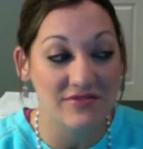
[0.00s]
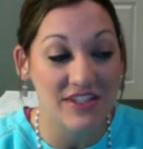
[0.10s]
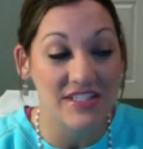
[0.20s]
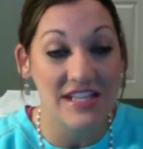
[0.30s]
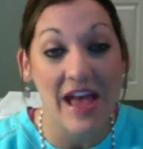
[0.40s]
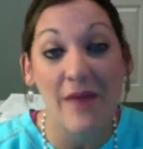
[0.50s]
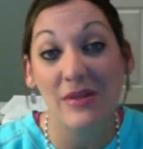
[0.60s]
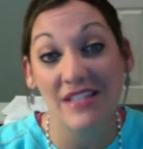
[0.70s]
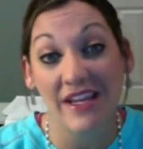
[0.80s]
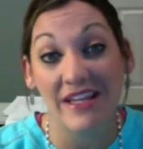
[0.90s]
fixing to have my
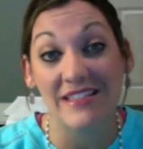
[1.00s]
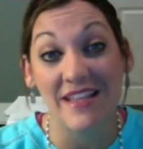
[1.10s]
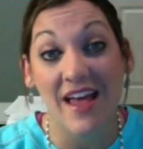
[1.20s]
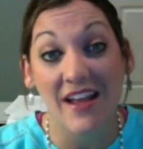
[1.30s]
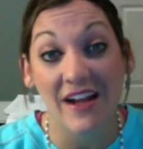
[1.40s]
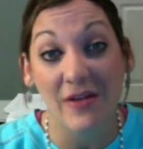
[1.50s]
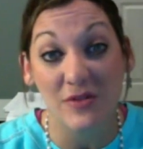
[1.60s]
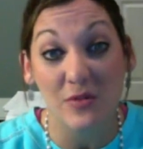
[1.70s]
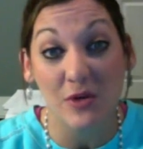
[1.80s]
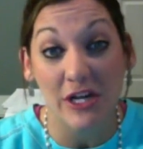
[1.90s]
second son, and I was
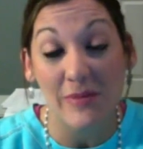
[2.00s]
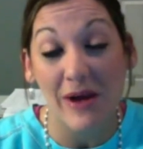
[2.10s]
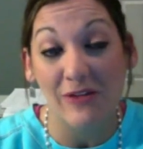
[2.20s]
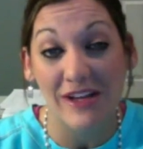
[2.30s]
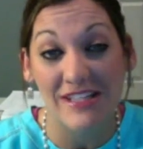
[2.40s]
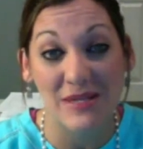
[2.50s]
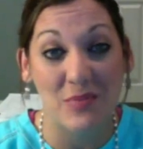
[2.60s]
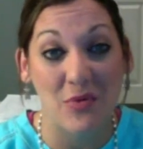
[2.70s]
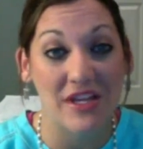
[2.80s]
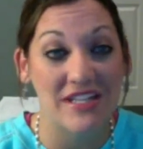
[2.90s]
worried about raising boys.